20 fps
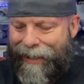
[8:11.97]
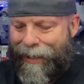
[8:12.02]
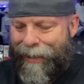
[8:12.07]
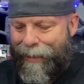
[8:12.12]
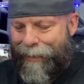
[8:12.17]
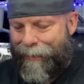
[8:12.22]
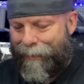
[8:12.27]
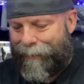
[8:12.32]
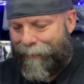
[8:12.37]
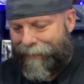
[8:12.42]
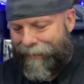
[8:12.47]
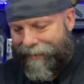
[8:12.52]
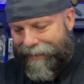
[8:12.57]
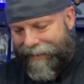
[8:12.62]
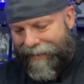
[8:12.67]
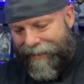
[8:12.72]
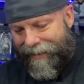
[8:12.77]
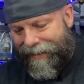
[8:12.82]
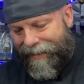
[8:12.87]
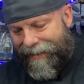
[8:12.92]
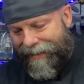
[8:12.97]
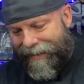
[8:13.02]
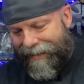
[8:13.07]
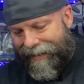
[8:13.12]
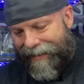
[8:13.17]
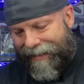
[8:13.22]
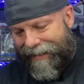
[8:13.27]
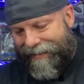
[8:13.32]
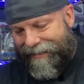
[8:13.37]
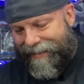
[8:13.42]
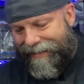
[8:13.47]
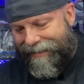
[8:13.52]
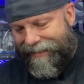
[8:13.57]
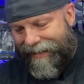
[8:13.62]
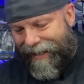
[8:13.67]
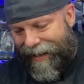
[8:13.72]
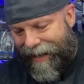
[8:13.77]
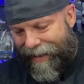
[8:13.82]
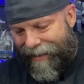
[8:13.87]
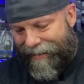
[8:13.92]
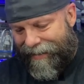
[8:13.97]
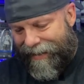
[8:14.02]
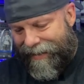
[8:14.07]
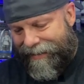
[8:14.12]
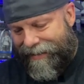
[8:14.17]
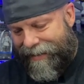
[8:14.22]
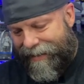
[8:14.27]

you. This is this